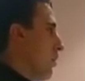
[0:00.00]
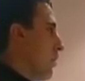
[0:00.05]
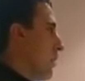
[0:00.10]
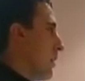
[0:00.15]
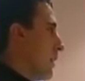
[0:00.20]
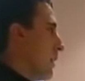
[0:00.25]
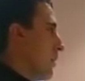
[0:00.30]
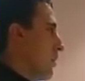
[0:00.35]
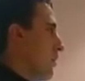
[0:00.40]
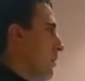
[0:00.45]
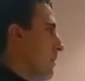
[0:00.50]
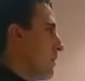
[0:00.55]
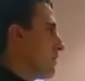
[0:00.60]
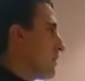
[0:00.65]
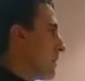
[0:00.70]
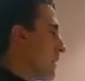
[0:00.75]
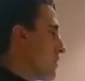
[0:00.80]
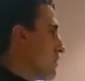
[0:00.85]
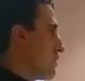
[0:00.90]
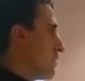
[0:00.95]
on our
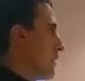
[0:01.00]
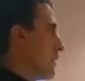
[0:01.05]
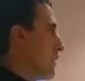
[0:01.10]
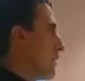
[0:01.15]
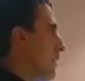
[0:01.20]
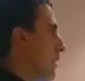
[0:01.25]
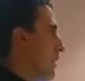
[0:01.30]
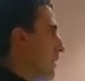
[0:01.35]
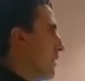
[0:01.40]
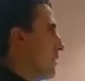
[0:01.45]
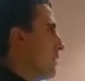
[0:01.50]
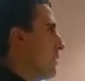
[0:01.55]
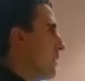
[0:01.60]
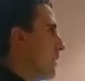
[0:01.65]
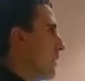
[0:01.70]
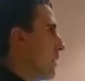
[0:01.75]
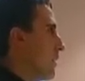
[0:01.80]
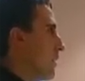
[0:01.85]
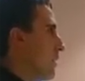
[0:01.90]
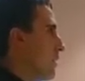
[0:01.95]
scheduling, it had
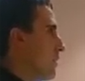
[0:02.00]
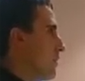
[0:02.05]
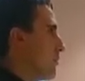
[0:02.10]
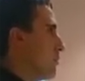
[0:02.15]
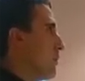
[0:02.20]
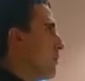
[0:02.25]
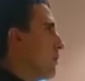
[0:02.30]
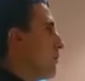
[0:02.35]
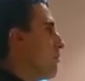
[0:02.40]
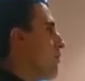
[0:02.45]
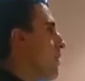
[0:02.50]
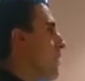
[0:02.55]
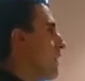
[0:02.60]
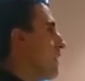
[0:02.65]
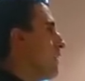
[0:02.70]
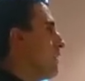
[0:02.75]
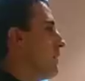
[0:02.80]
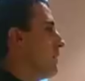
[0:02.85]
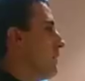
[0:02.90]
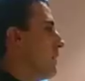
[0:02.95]
that we were
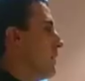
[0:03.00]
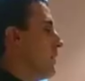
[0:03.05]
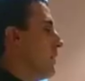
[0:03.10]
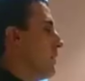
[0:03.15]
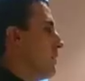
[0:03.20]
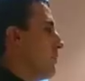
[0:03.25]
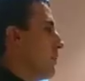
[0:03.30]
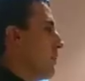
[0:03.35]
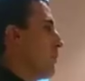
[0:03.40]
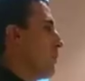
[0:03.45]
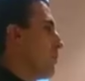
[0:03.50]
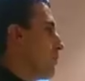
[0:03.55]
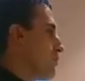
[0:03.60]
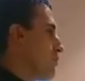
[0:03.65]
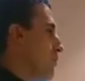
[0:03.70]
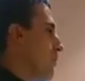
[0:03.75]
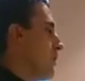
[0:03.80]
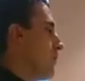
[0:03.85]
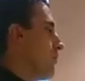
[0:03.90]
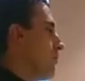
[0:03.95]
running, when we were
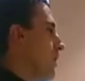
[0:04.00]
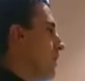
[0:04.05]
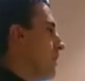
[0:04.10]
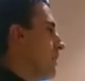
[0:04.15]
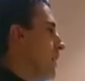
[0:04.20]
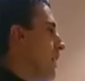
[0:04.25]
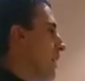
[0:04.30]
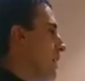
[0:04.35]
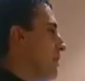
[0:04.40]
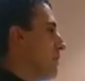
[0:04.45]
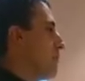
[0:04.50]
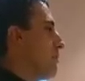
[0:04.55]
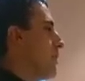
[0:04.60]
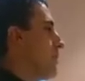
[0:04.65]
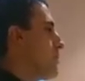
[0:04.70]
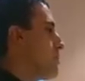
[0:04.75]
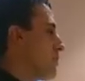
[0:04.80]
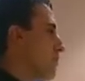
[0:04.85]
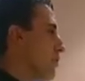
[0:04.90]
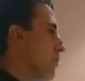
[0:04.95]
trying to run it under
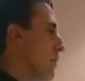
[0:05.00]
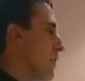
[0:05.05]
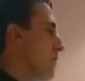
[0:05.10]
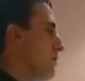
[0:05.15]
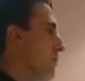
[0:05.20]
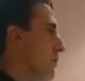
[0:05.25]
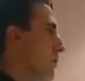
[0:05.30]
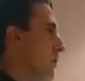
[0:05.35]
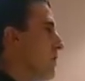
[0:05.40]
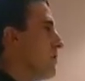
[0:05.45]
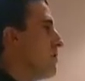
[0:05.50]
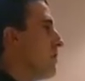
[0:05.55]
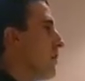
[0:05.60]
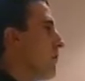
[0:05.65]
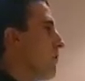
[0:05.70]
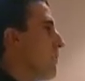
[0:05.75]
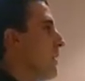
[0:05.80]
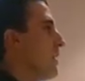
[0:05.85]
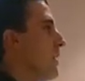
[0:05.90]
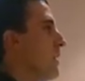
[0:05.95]
pressure at all those vines, they
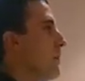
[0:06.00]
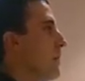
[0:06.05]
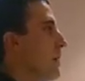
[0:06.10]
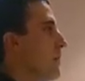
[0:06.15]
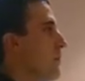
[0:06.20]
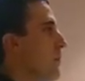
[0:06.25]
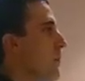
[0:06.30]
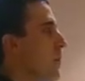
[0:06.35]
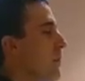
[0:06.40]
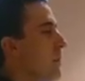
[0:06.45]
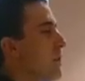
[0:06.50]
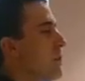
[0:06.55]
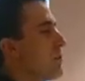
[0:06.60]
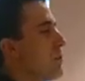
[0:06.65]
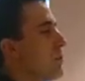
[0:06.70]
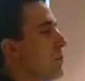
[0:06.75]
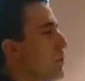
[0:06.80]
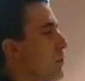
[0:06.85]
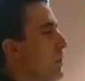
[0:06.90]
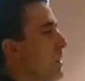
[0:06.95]
were running at about
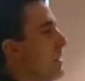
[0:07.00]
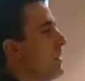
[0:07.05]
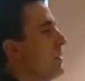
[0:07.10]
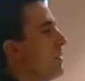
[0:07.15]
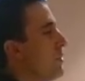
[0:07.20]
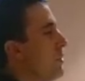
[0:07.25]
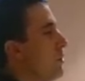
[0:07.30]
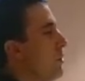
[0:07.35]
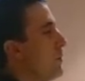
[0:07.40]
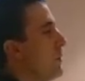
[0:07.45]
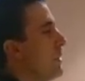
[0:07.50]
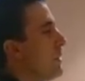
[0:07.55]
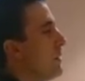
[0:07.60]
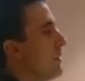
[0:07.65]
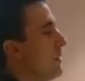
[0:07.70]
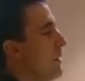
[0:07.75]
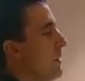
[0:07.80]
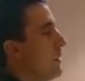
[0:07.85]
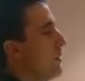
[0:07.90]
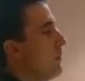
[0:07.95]
520 cubic
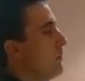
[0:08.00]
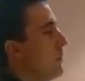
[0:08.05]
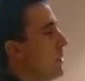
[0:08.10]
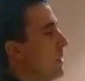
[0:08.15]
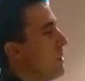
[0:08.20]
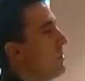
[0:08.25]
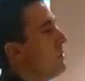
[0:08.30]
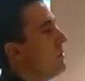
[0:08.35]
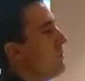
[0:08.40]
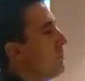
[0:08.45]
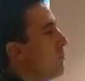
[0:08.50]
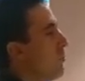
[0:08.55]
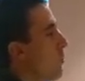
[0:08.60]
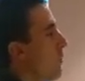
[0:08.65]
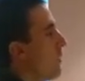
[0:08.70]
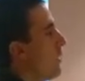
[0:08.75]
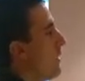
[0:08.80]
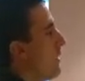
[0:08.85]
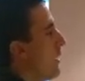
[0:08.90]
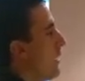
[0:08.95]
metres of
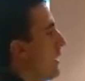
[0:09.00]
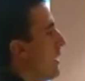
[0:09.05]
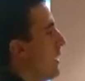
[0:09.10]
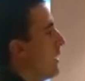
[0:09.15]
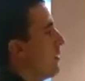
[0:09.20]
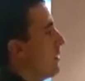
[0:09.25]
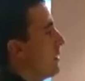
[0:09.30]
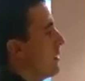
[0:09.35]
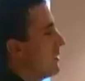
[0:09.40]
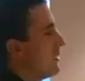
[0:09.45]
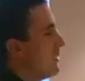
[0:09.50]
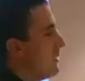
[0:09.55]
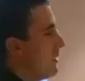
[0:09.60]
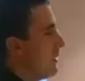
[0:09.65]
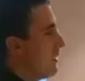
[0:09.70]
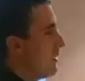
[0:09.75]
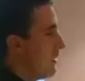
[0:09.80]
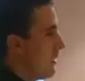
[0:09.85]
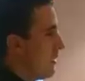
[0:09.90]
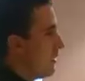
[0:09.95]
water an hour.
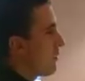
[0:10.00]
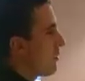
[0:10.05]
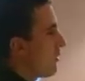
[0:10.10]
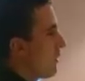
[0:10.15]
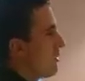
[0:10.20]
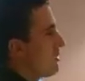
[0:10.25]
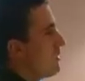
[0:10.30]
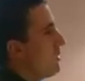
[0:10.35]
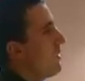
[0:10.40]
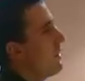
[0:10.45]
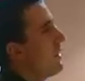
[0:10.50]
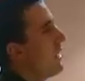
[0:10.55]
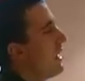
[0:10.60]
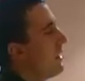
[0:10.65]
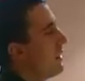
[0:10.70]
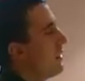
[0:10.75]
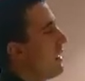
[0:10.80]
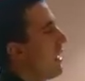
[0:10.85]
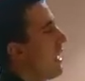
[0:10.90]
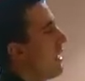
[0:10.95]
The increase on
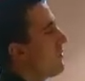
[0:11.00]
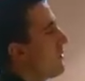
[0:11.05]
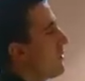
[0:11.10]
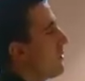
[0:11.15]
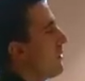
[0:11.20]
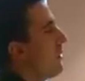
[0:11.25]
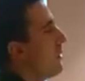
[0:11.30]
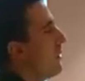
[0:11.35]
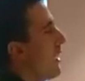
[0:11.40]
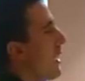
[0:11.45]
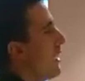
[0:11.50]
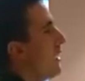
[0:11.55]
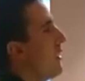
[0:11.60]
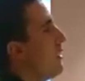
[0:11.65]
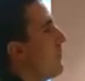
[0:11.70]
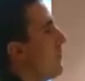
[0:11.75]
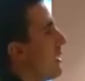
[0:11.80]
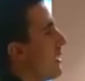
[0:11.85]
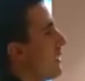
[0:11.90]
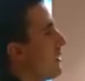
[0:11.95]
that, after adding
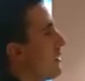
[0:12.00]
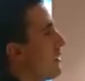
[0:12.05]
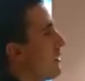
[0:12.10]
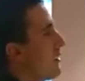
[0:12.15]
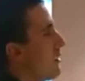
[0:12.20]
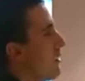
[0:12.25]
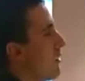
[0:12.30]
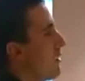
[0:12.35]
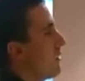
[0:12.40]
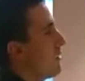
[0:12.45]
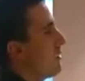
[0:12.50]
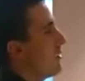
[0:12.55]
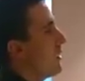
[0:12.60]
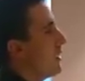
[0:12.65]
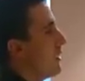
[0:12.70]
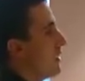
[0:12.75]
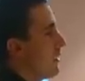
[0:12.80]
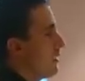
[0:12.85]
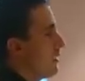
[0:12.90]
the magnetised